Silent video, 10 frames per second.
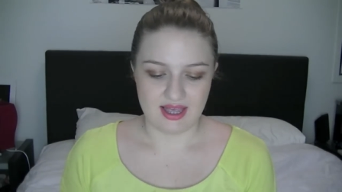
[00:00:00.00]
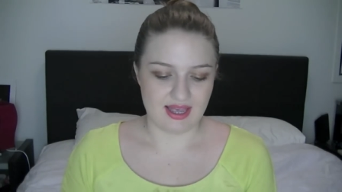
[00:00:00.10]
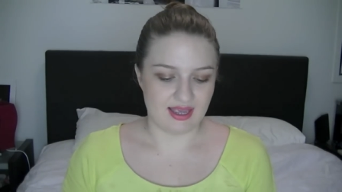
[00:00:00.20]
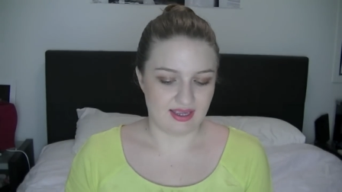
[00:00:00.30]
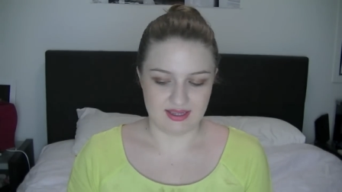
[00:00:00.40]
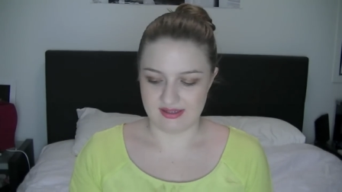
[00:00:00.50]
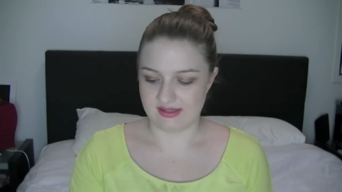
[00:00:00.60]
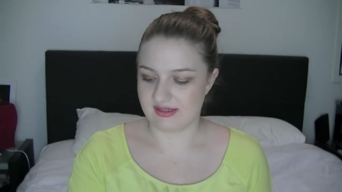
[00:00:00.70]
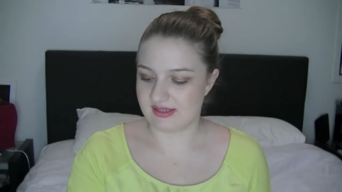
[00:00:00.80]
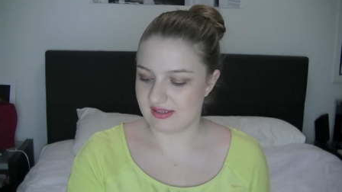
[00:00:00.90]

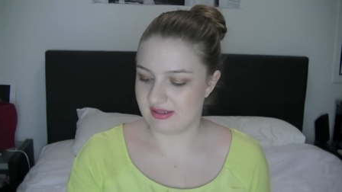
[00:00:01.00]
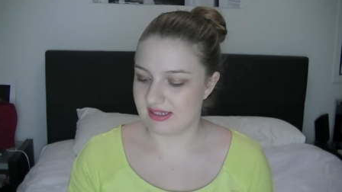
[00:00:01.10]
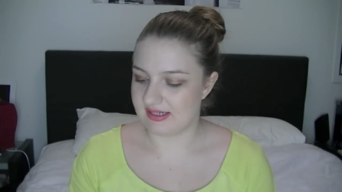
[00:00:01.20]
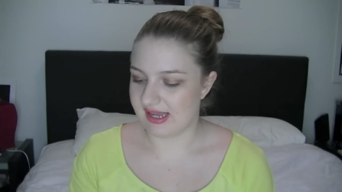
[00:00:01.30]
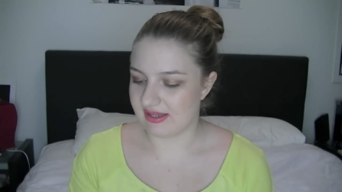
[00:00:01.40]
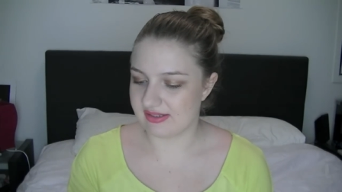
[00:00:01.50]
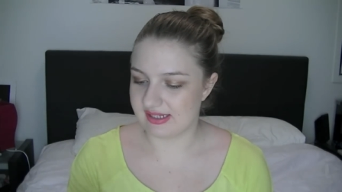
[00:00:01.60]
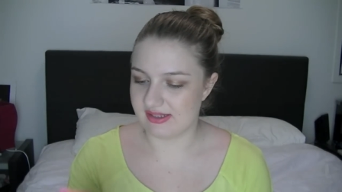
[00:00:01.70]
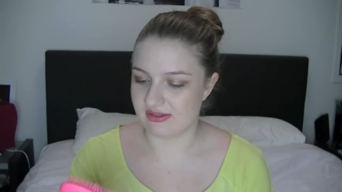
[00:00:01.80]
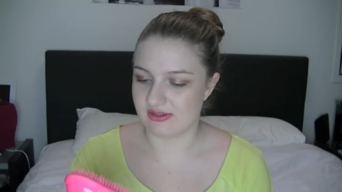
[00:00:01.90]
and the Tangle
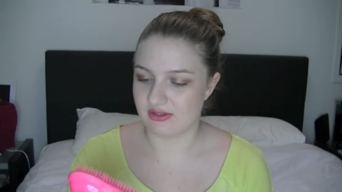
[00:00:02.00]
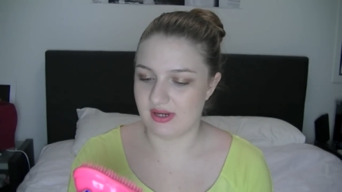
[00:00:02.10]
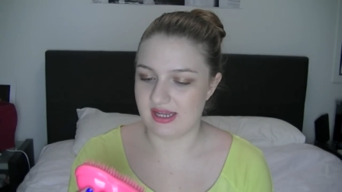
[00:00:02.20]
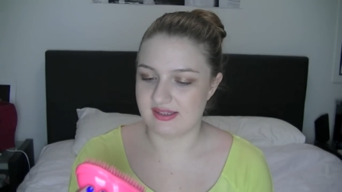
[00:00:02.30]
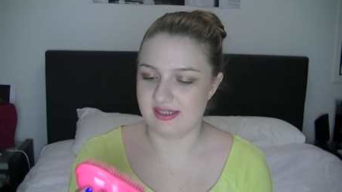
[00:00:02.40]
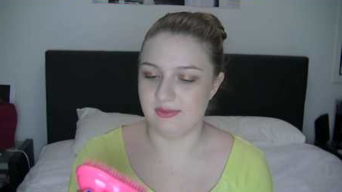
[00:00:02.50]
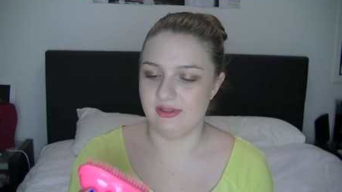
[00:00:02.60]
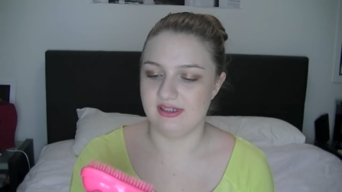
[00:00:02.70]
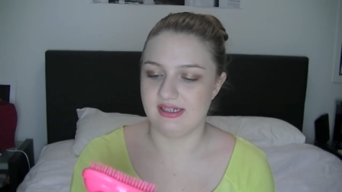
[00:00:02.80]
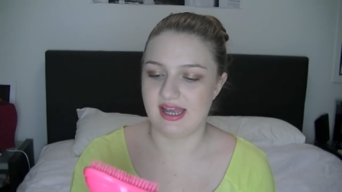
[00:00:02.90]
Teezer is quite
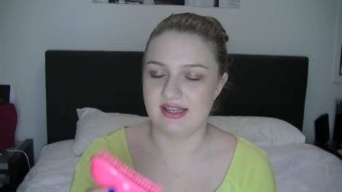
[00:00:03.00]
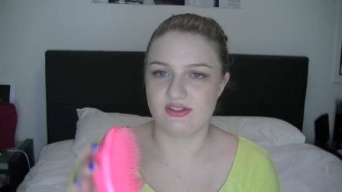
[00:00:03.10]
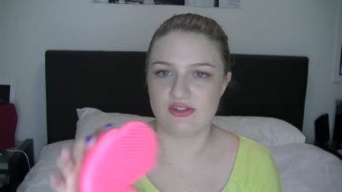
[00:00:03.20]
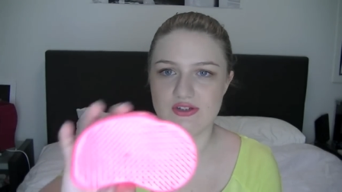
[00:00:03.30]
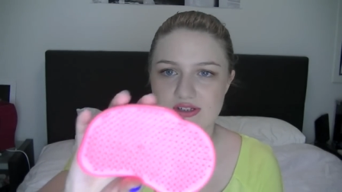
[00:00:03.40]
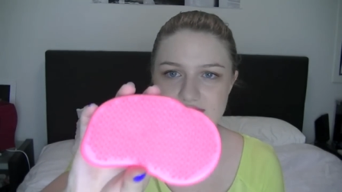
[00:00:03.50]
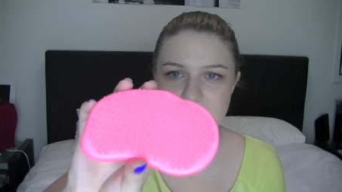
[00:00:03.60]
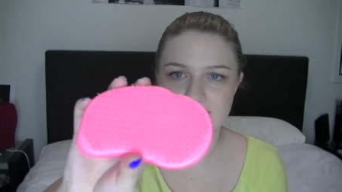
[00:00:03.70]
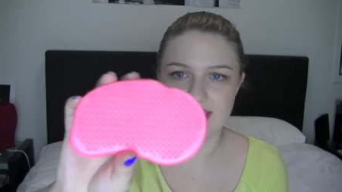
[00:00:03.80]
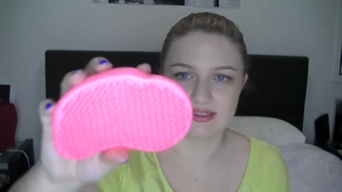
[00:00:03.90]
similar. It has two
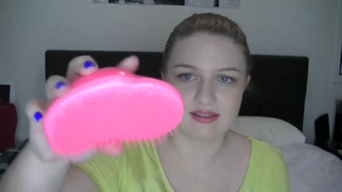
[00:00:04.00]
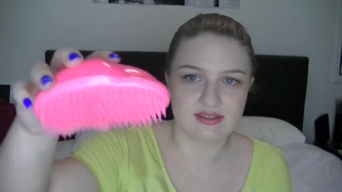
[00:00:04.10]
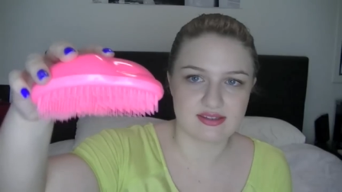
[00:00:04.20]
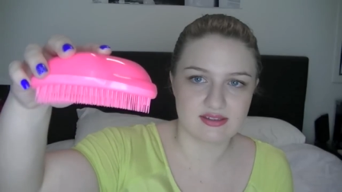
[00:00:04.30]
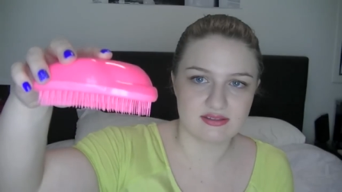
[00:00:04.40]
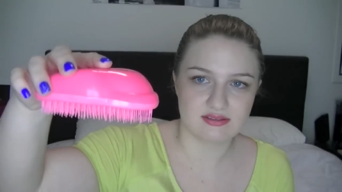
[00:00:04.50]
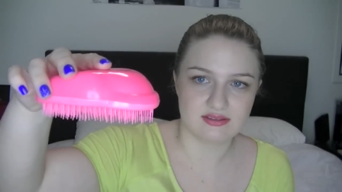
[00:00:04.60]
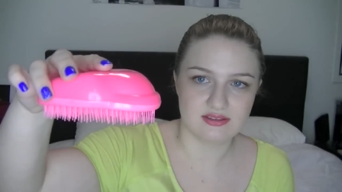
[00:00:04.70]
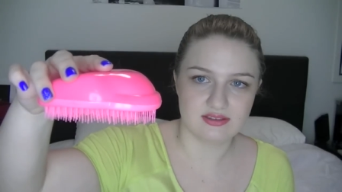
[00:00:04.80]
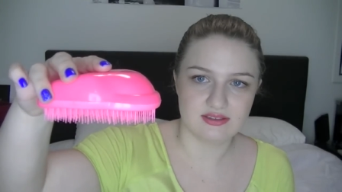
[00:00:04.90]
different lengths
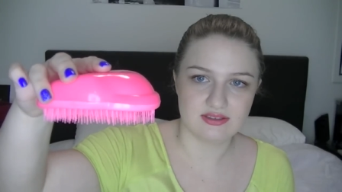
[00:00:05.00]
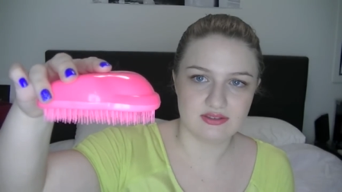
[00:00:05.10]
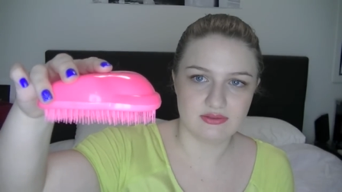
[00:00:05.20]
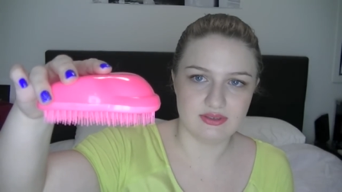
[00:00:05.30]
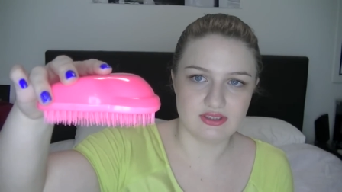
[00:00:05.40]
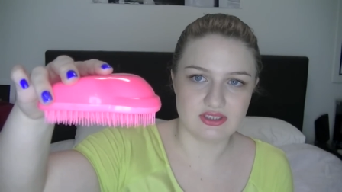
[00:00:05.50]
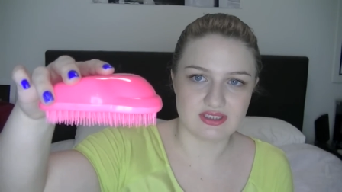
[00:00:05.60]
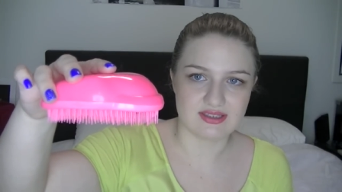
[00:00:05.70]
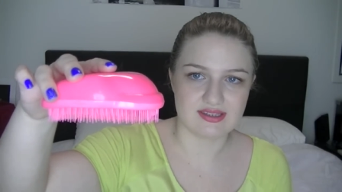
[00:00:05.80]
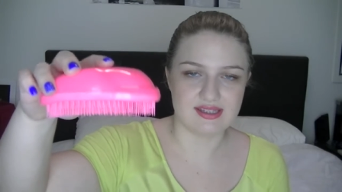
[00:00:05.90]
you
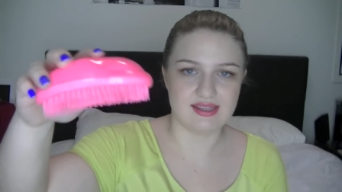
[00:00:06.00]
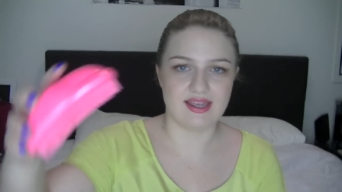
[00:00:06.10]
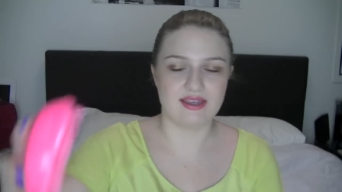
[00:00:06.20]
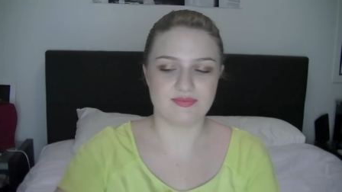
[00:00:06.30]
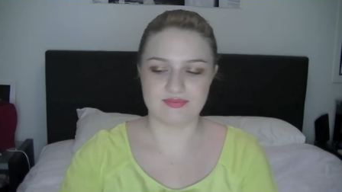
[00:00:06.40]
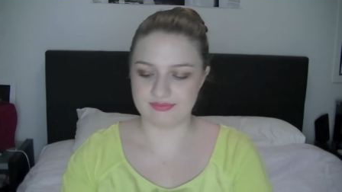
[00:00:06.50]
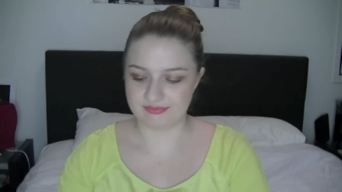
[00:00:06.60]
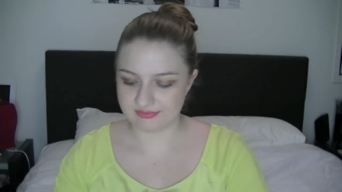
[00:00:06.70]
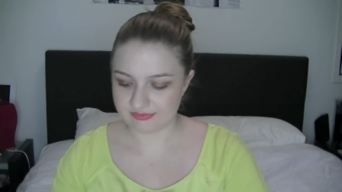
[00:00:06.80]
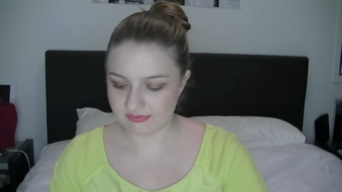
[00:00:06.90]
can see there.
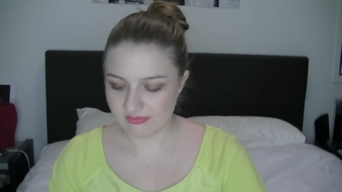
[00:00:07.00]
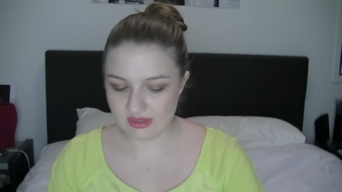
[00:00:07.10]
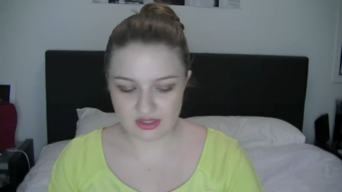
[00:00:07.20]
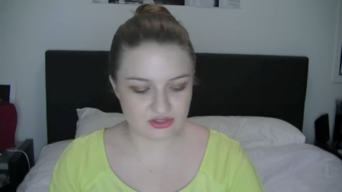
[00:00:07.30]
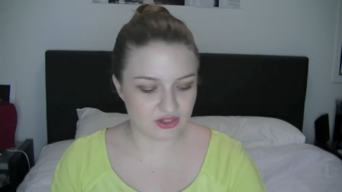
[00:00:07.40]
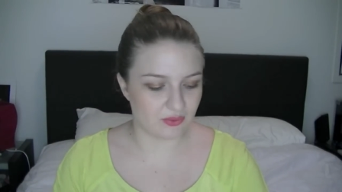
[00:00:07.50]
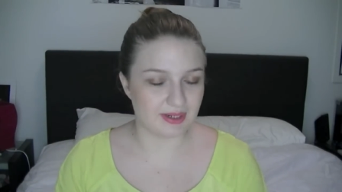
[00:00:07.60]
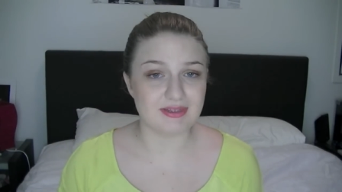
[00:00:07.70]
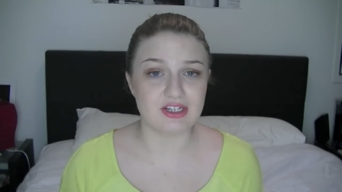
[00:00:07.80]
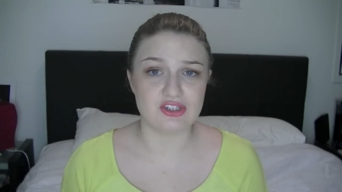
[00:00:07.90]
So what
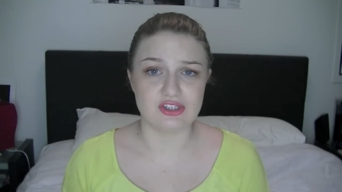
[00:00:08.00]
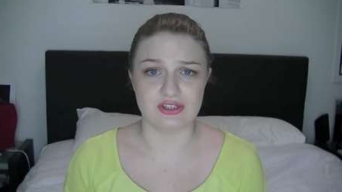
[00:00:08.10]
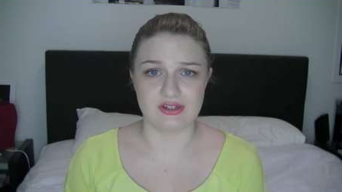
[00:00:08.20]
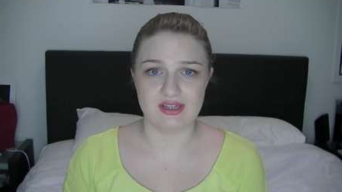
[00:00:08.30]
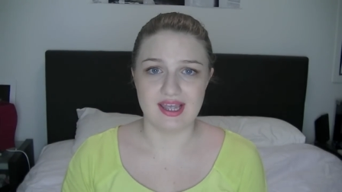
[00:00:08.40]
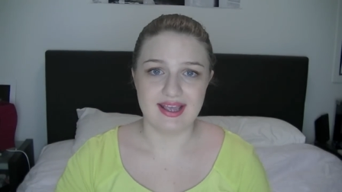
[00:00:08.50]
I'm going to do